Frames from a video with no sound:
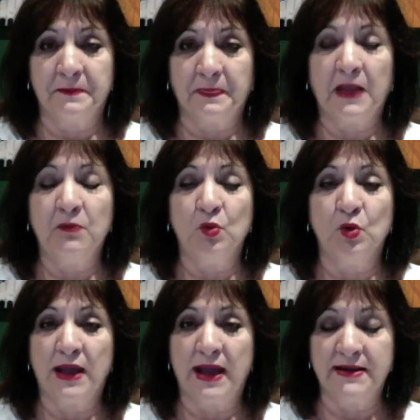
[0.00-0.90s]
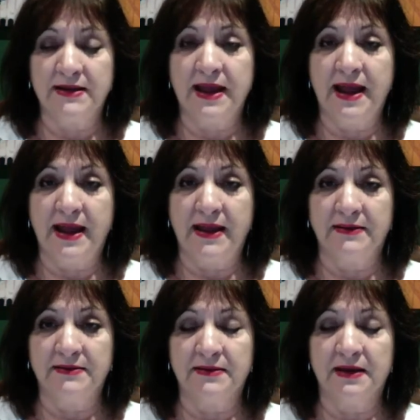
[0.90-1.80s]
and walk hand in
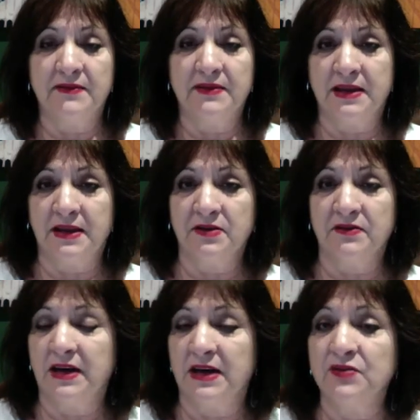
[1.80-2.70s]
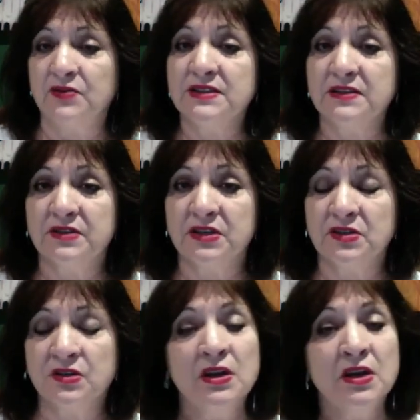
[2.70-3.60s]
hand at the end of a 170
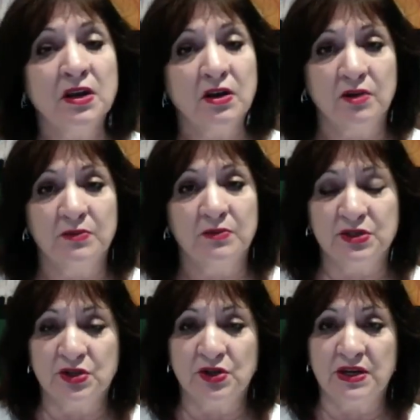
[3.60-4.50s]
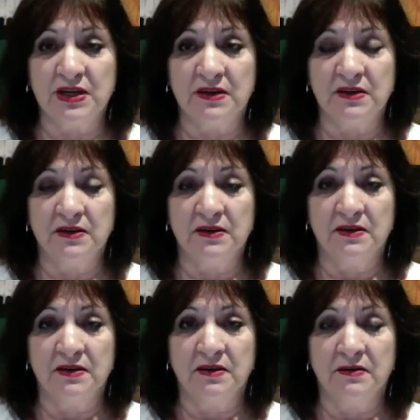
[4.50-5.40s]
kilometre journey,
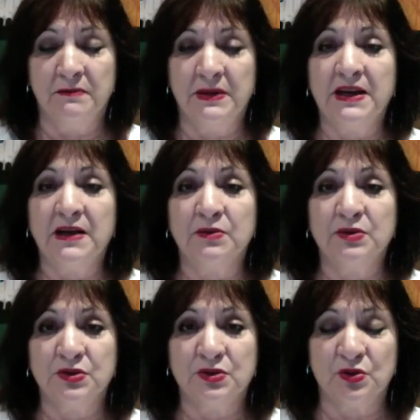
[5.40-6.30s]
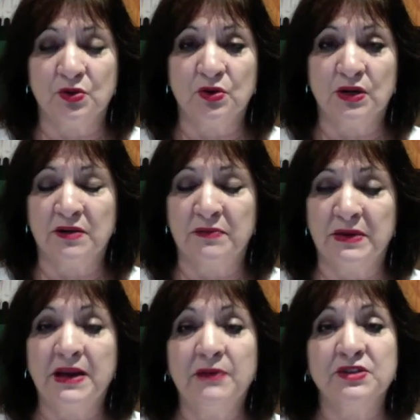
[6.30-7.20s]
being able to talk and being
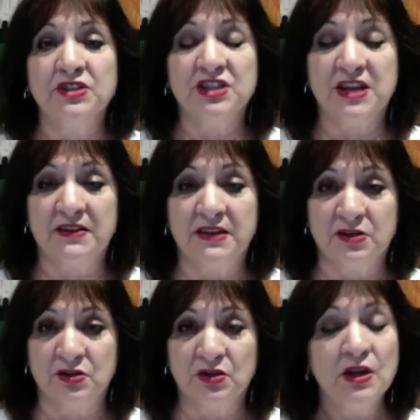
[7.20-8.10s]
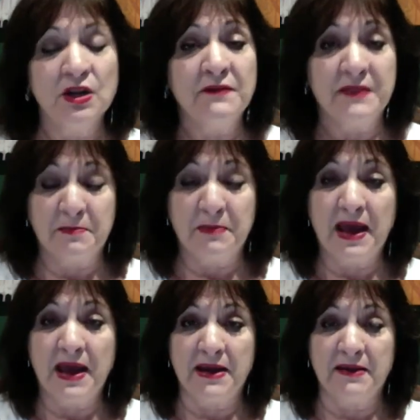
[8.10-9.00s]
able to share their
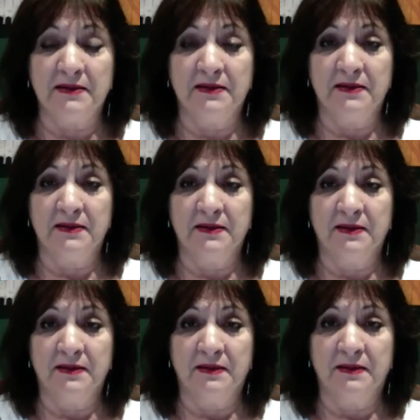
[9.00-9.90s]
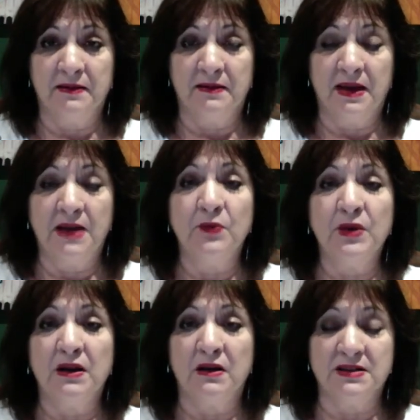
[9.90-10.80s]
pain and
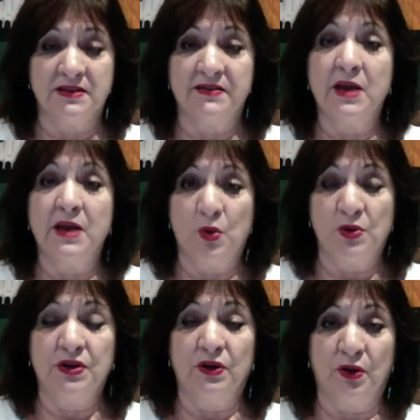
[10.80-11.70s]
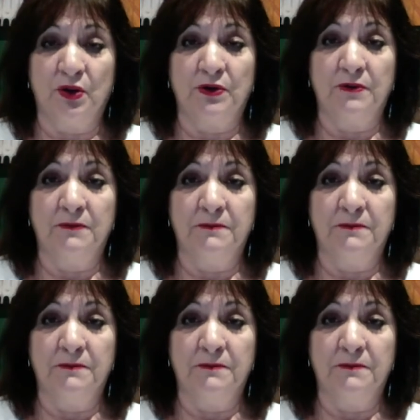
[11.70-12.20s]
realise that they weren't alone.